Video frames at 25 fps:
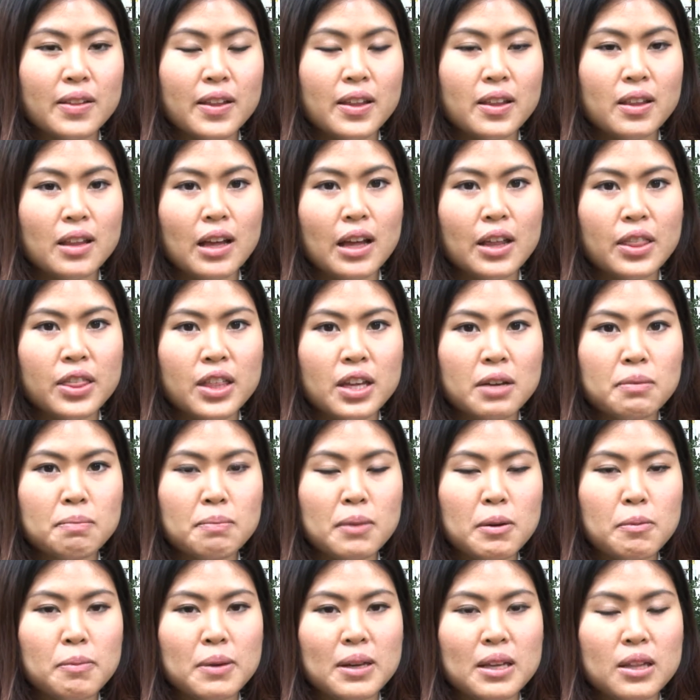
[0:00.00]
That I think
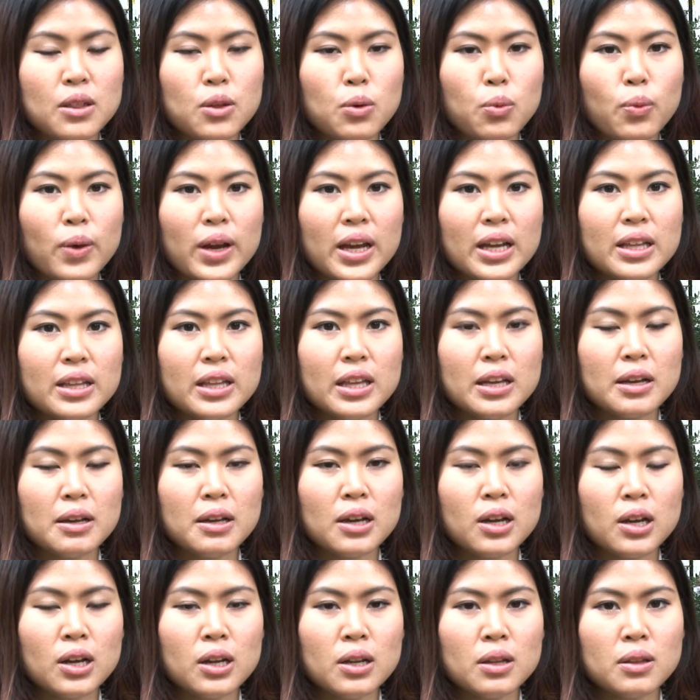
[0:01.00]
maybe the way
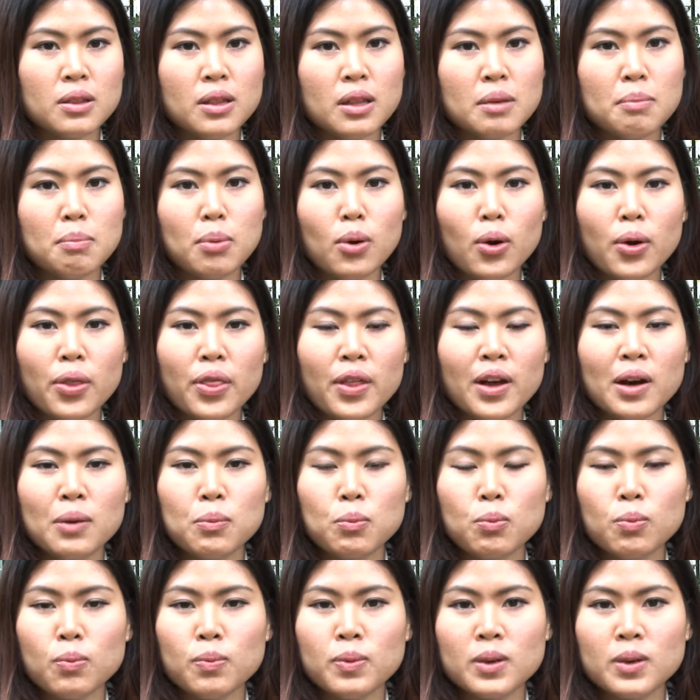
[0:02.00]
they brought up,